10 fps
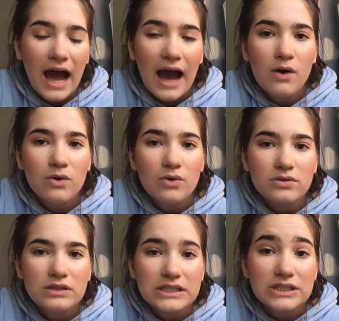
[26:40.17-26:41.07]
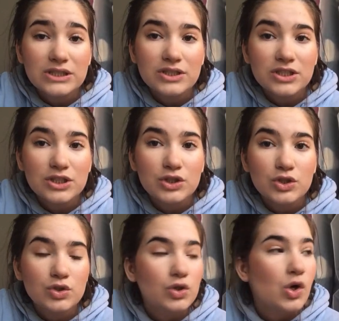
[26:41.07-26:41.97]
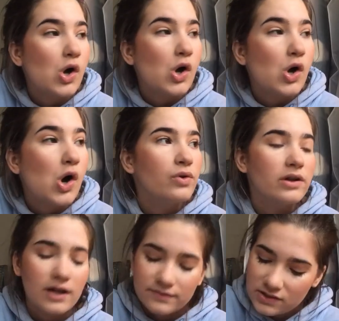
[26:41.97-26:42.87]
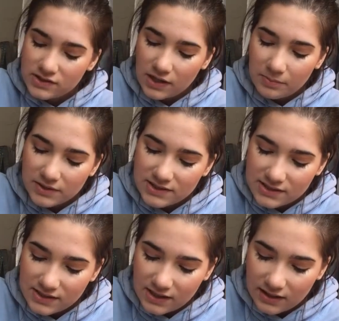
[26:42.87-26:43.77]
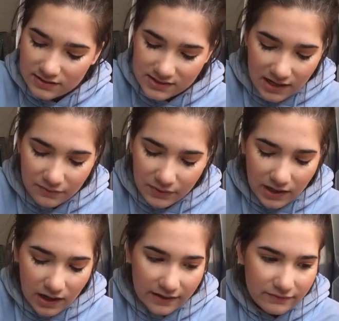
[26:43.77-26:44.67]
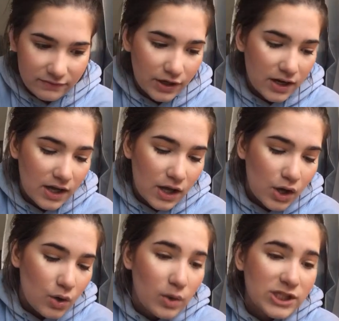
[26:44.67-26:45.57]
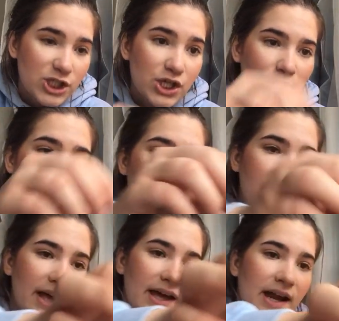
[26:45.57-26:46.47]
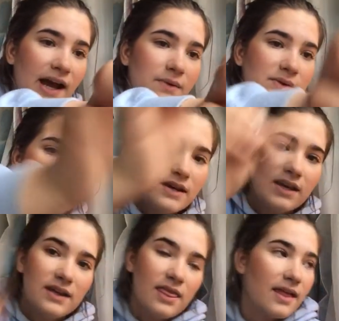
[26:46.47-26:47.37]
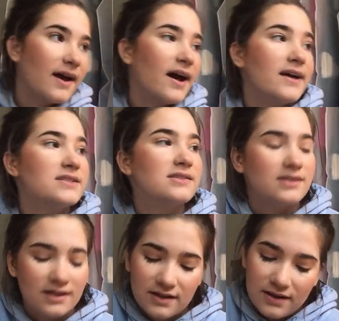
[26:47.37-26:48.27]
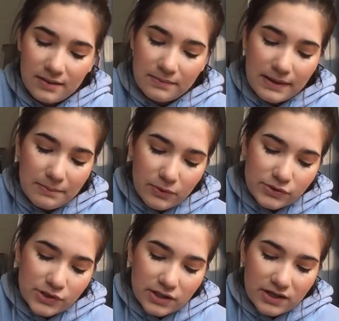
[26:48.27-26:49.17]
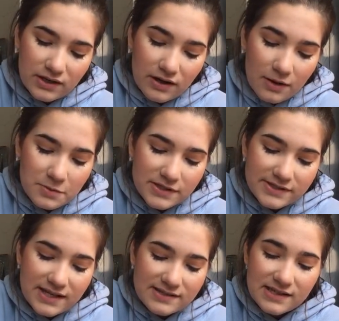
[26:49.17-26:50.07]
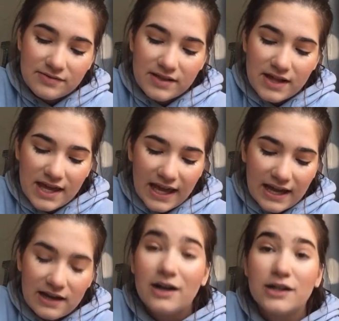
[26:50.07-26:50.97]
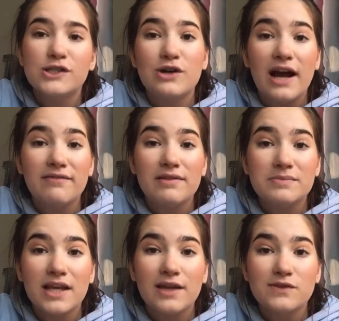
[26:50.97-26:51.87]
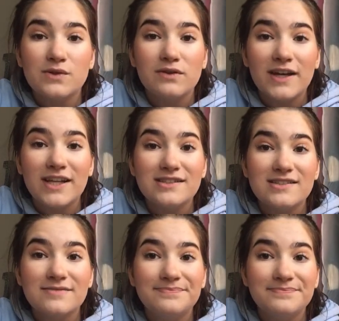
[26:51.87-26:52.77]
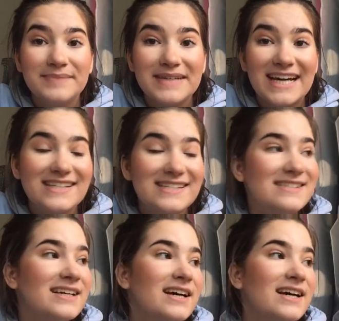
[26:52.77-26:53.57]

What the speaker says: old is old enough to start princessing? That's kind of what I got out of your question. And I would say that people should not princess if they cannot drive themselves to events. Because